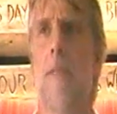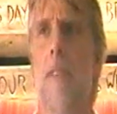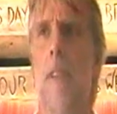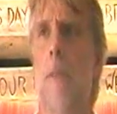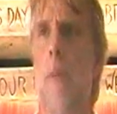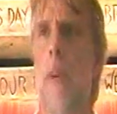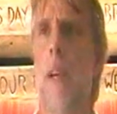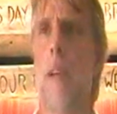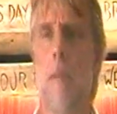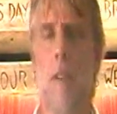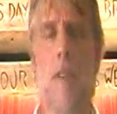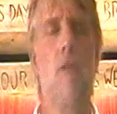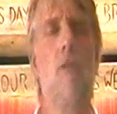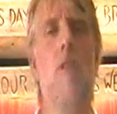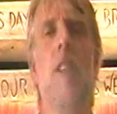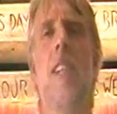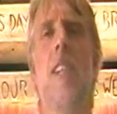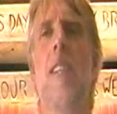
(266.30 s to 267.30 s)
everywhere,
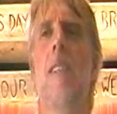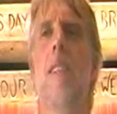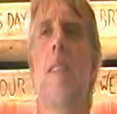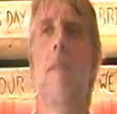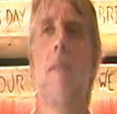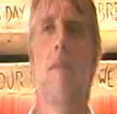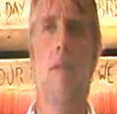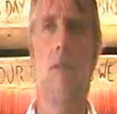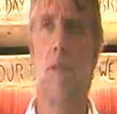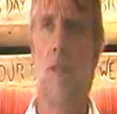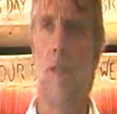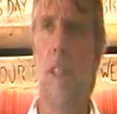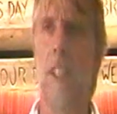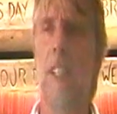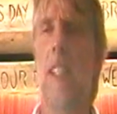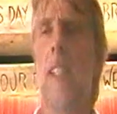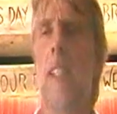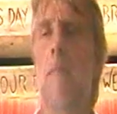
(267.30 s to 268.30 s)
green
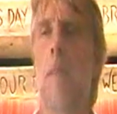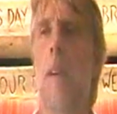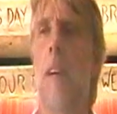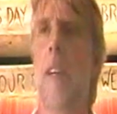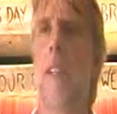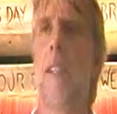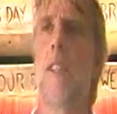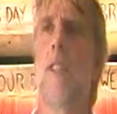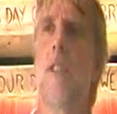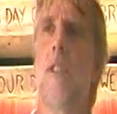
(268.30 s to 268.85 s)
trees, pine